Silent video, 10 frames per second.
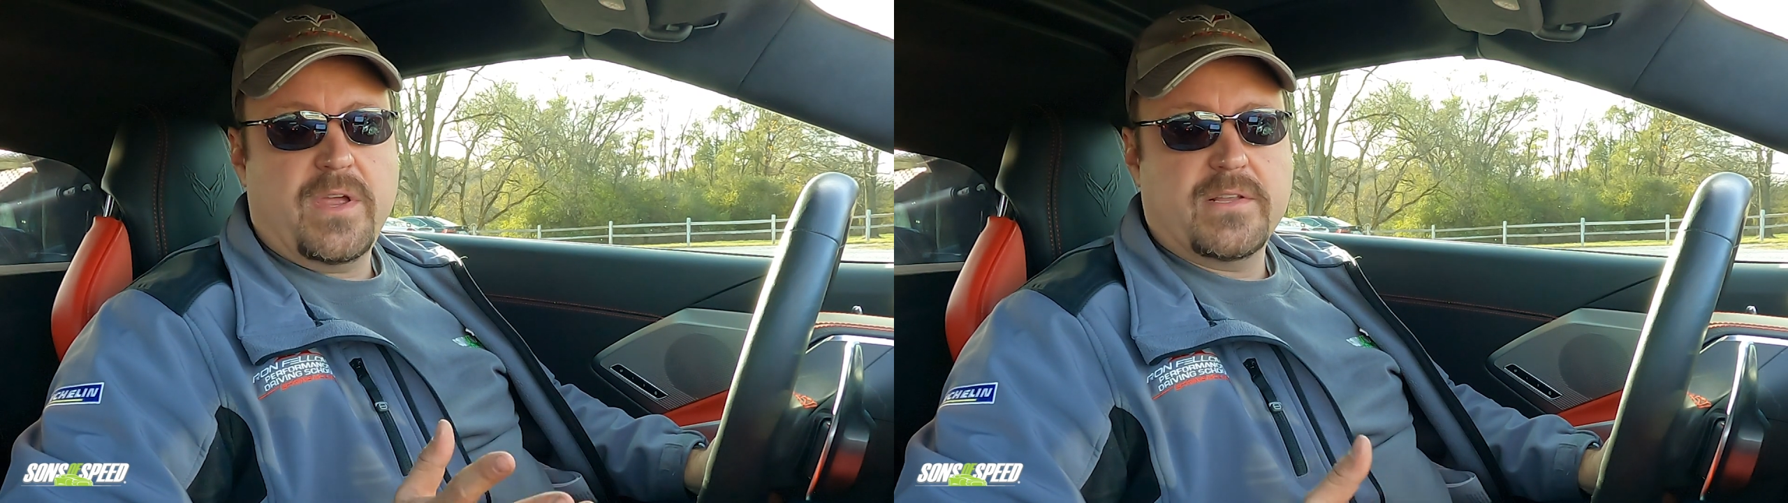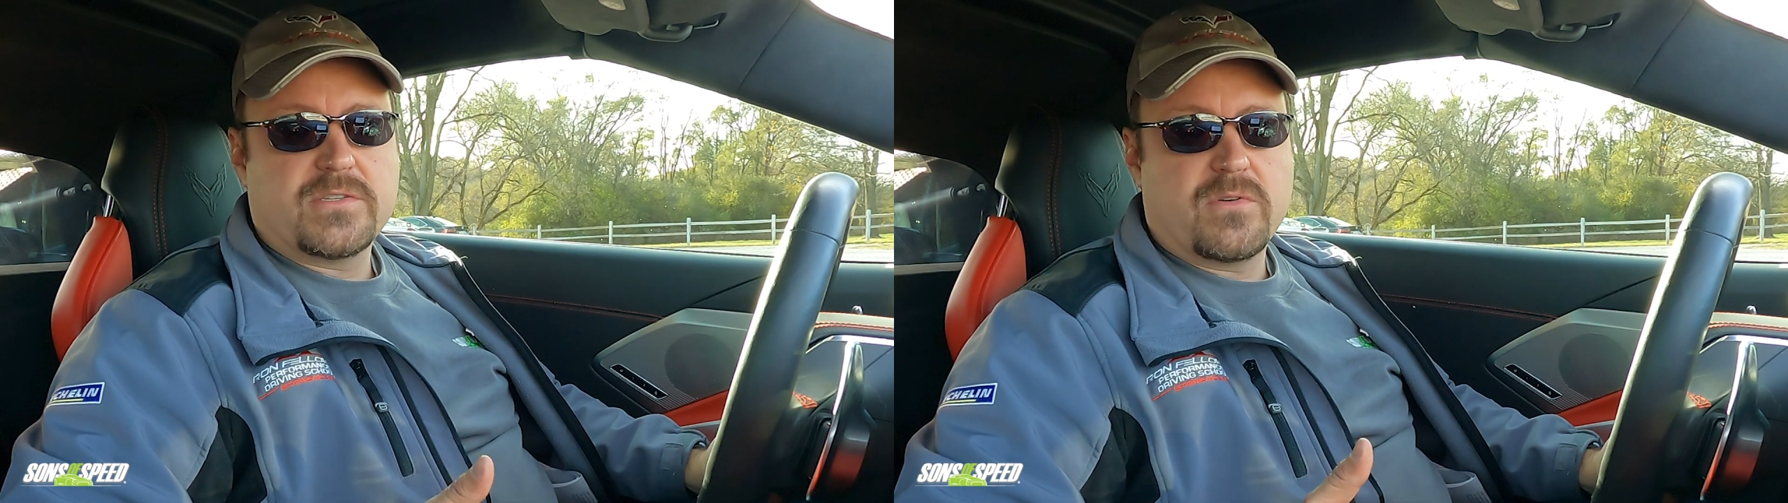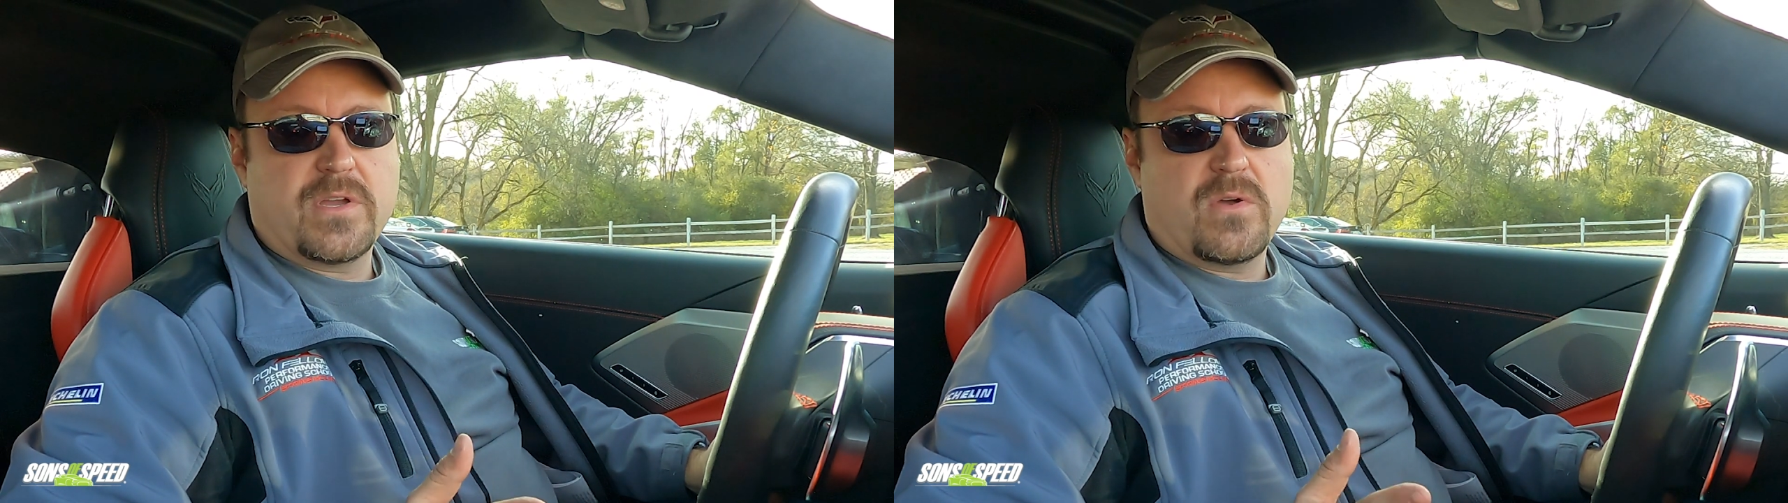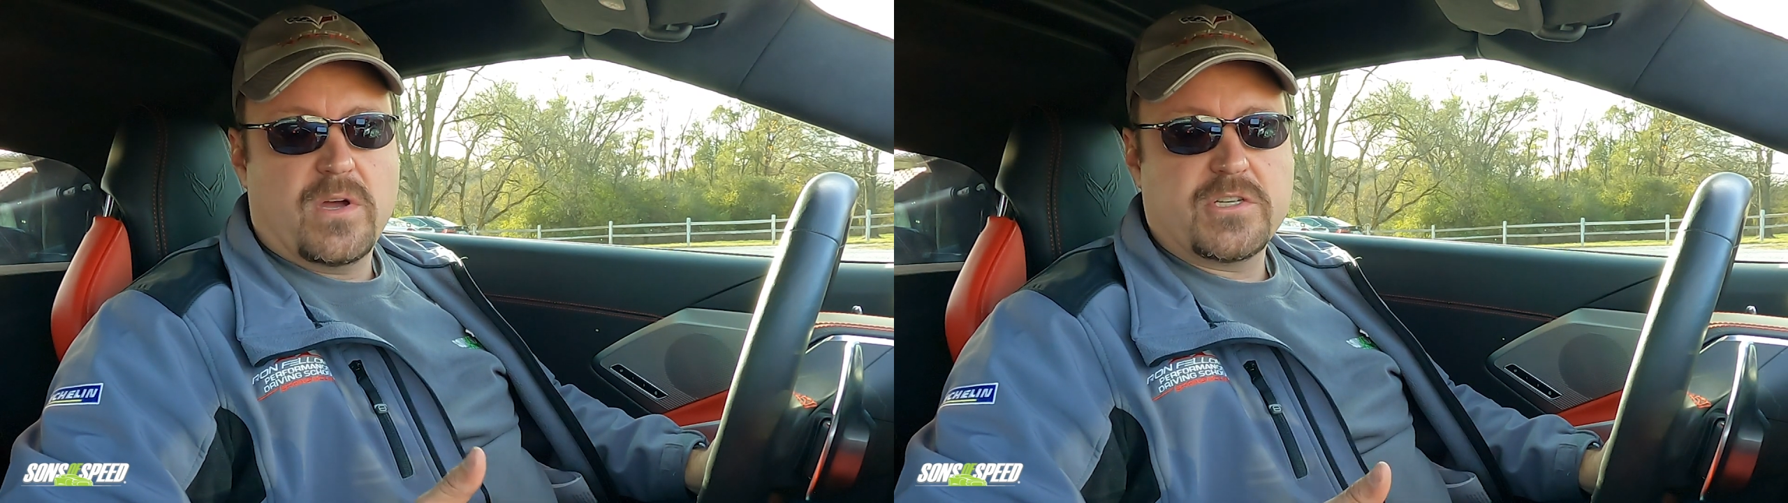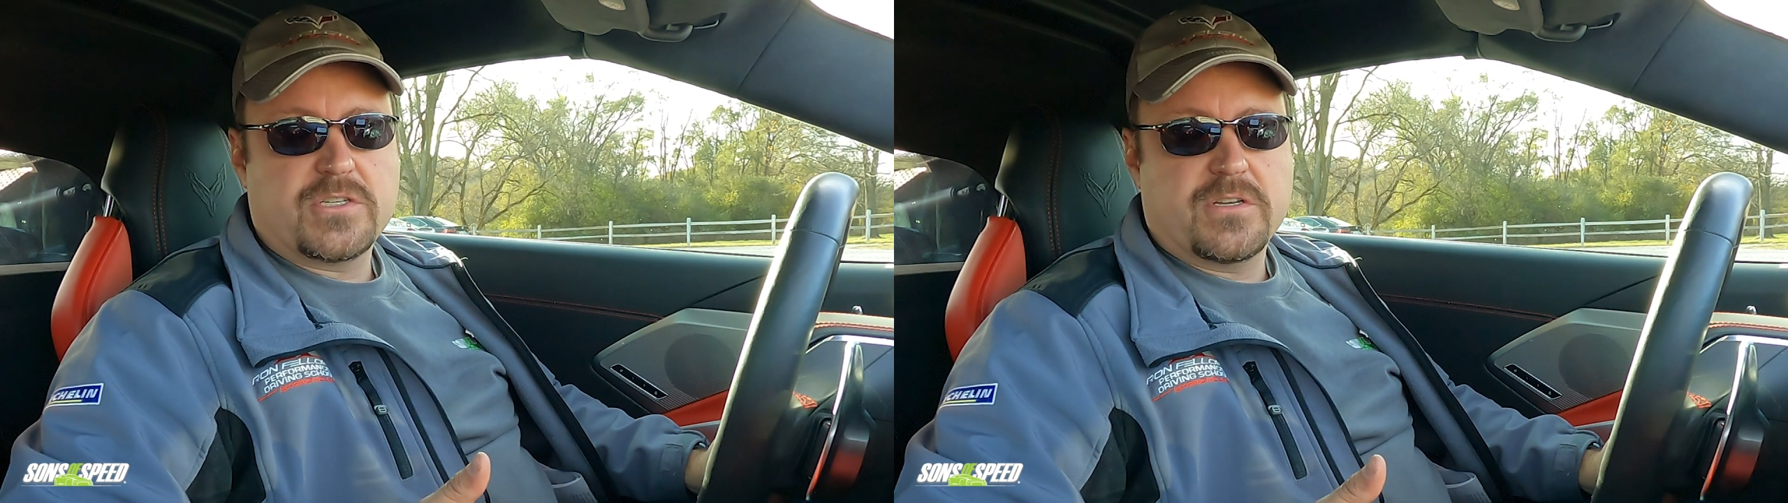answer a
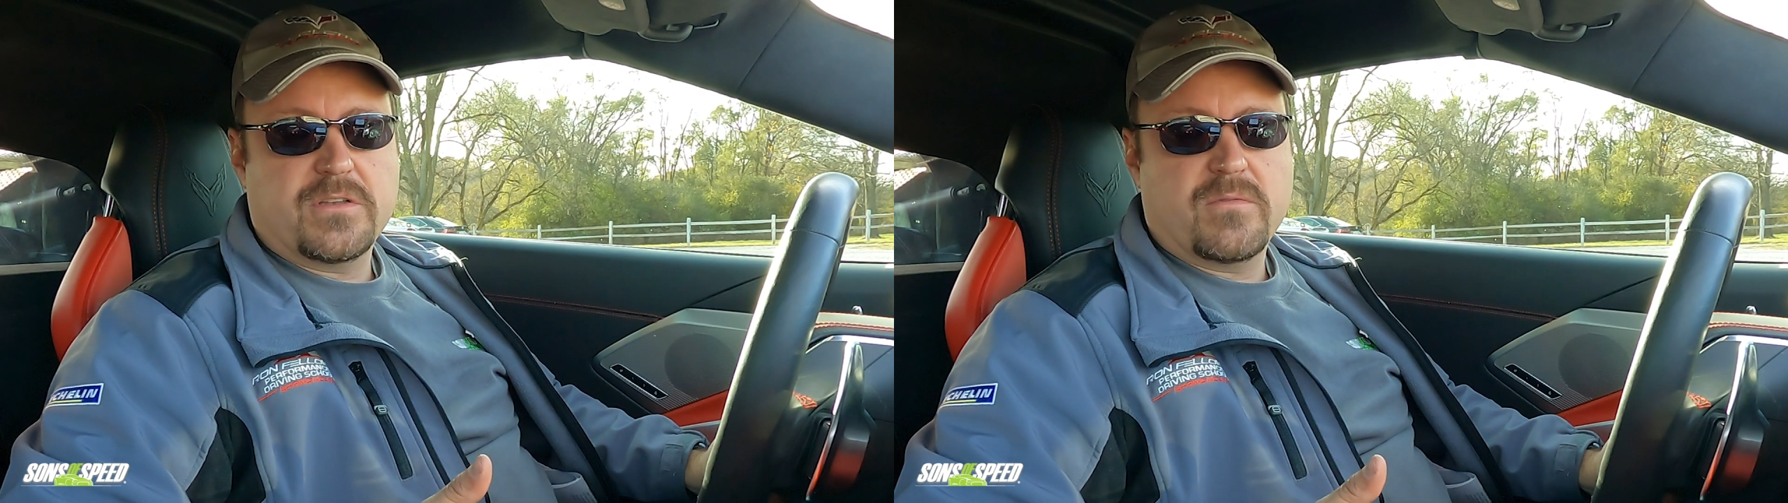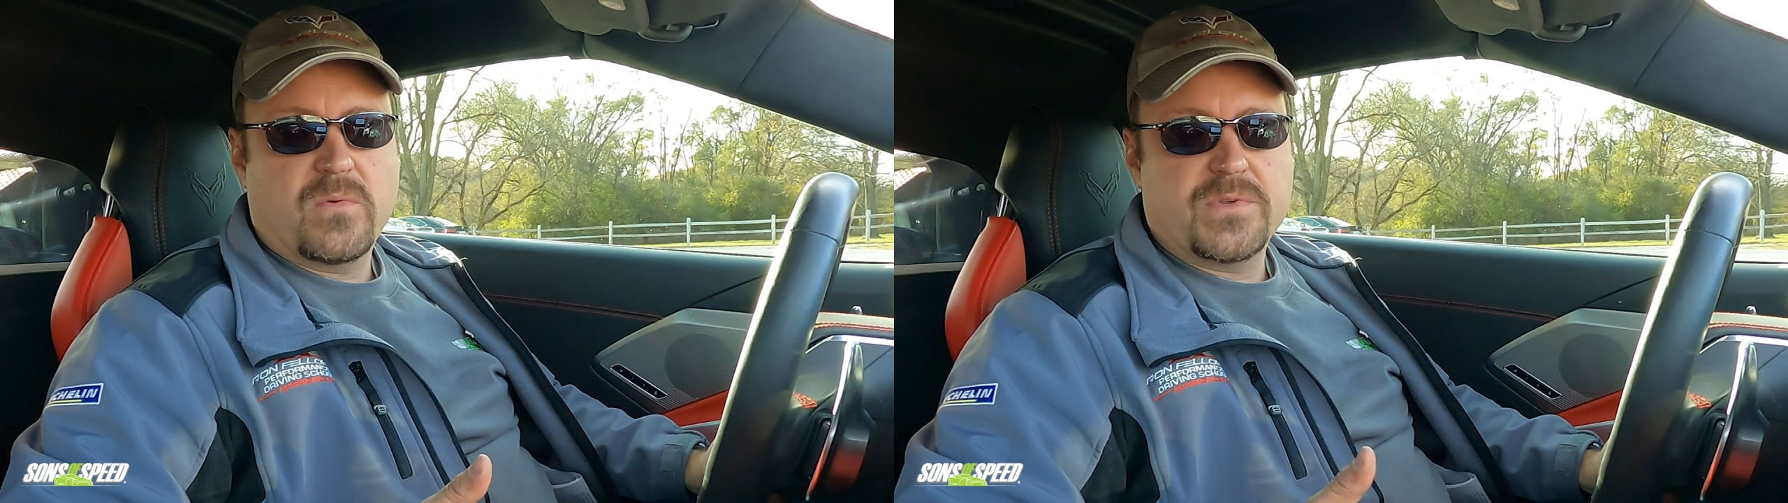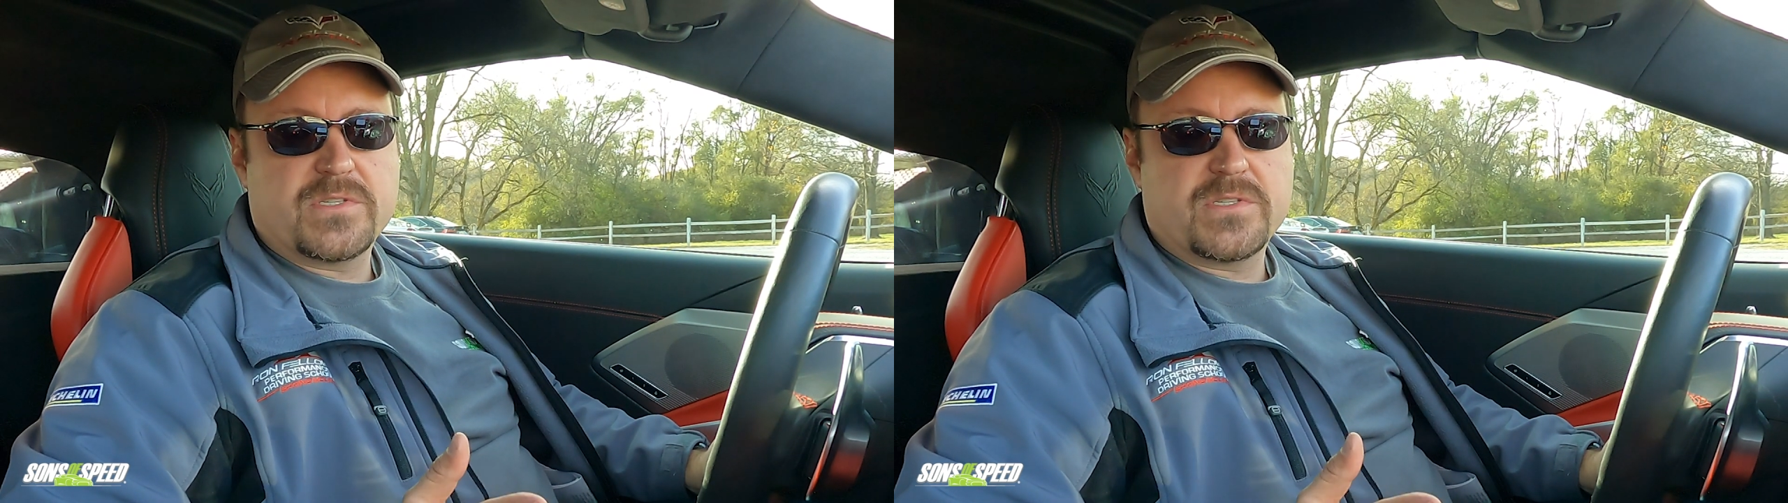question when we